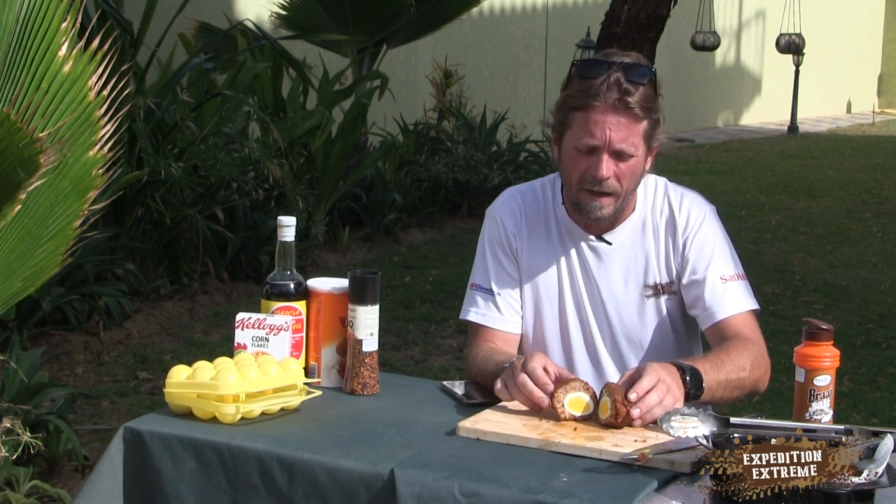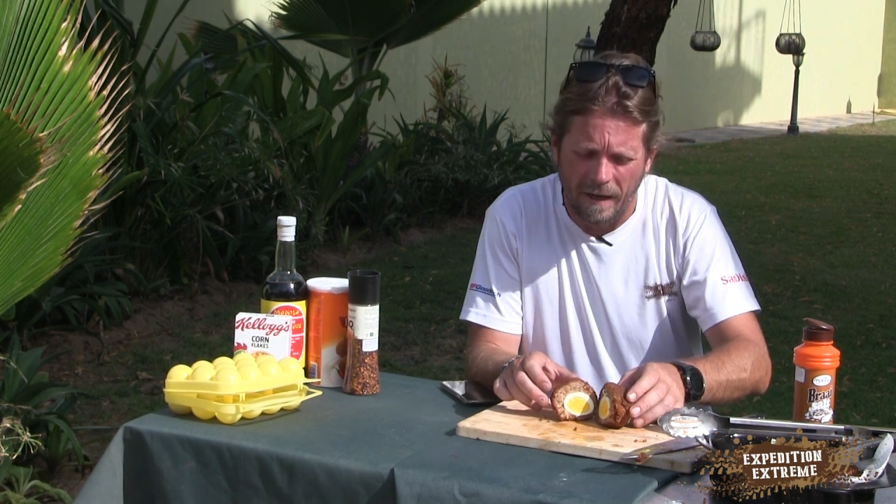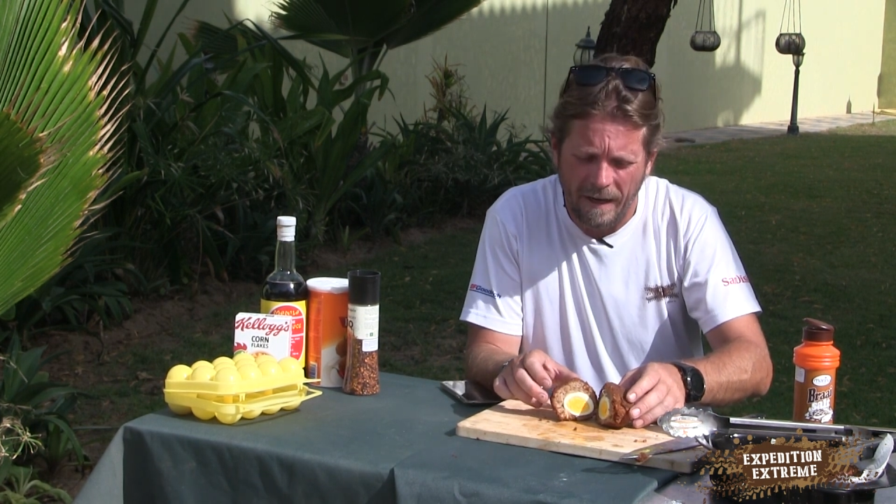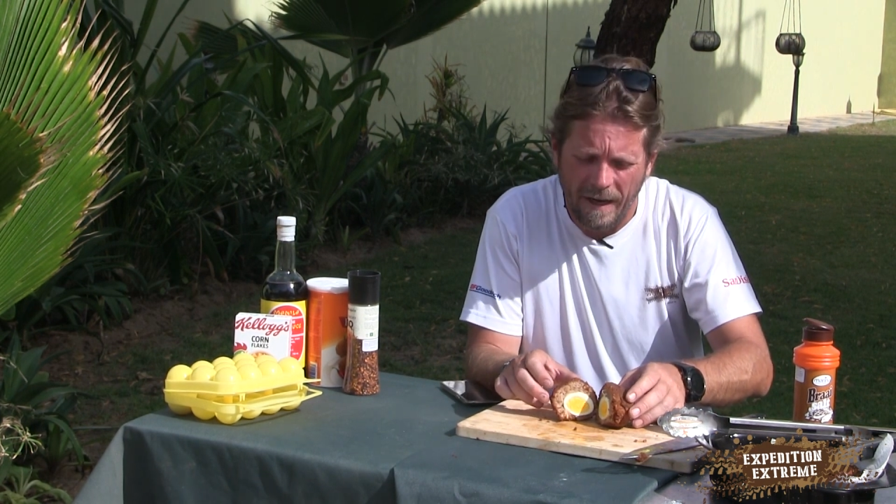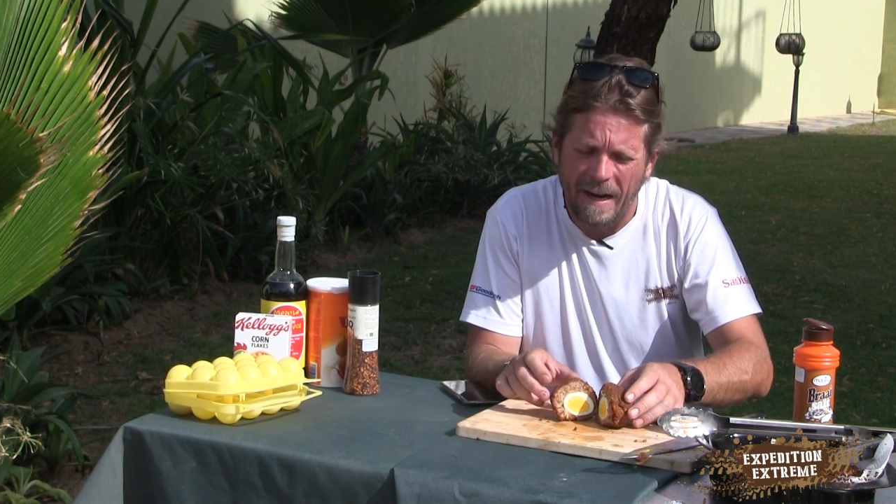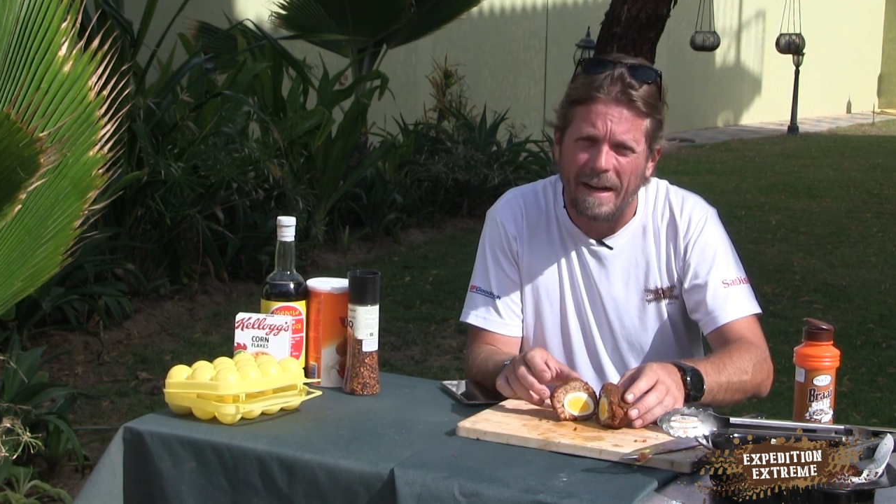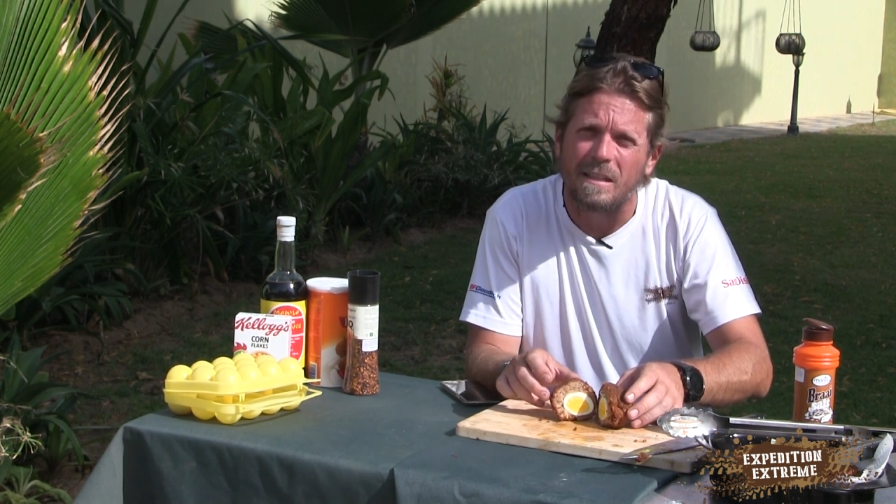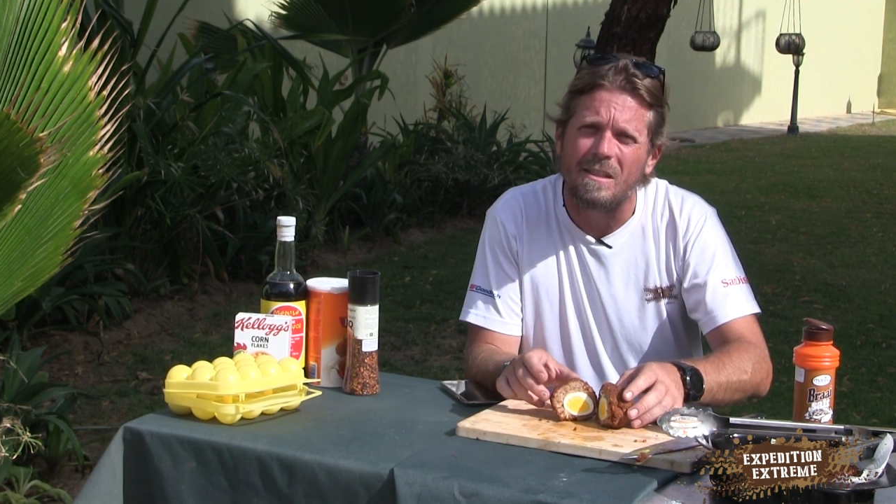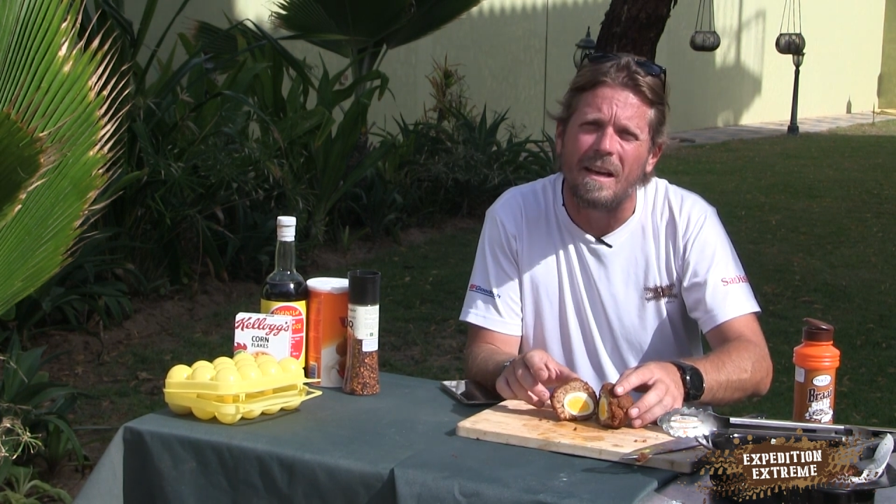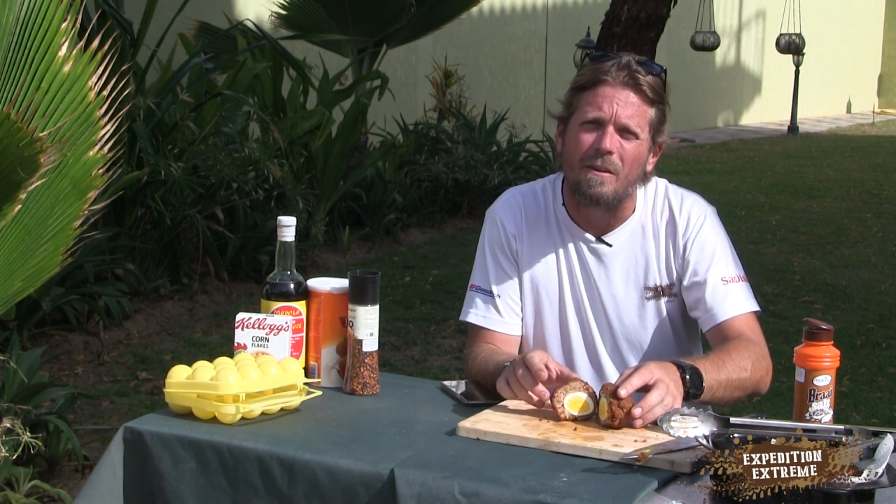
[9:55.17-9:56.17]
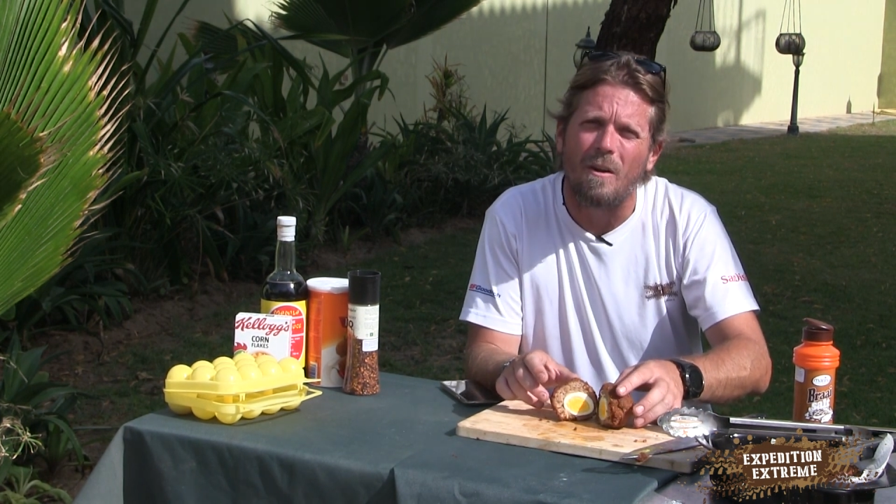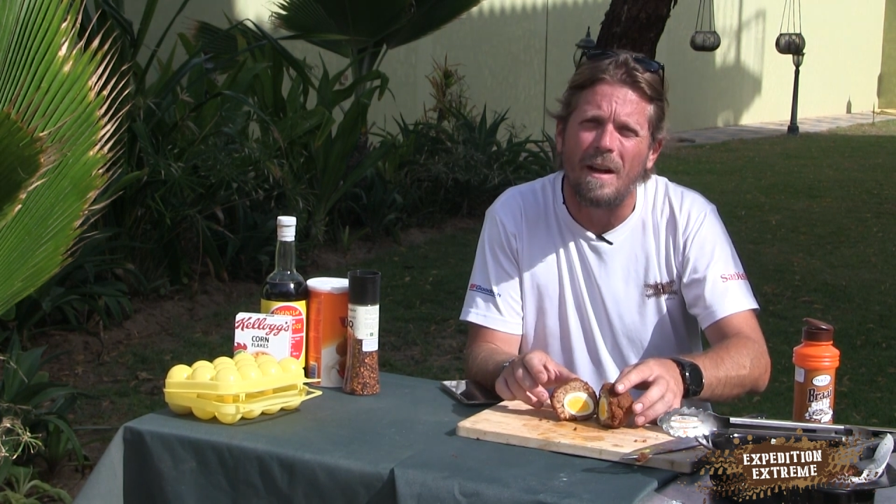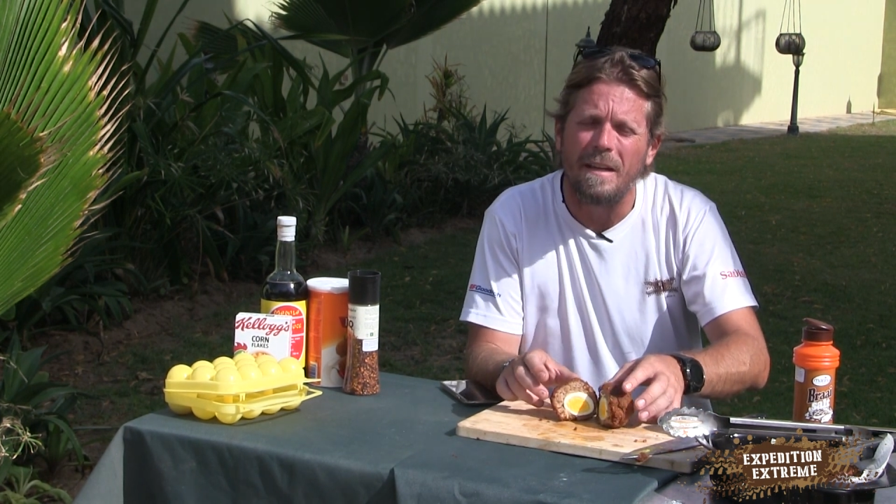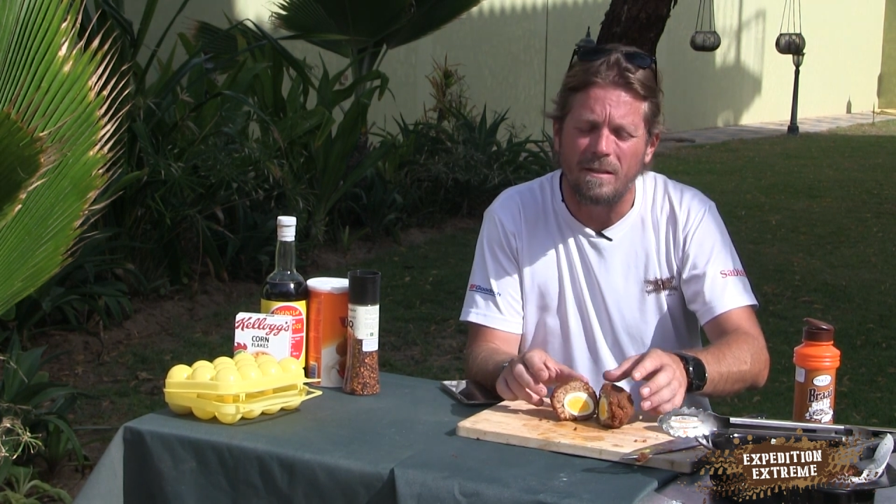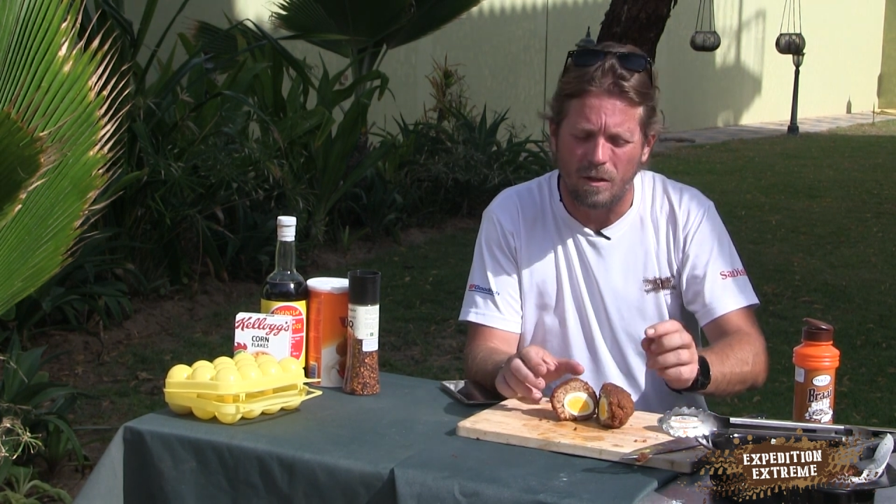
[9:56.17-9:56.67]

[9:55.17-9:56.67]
eggs that runny,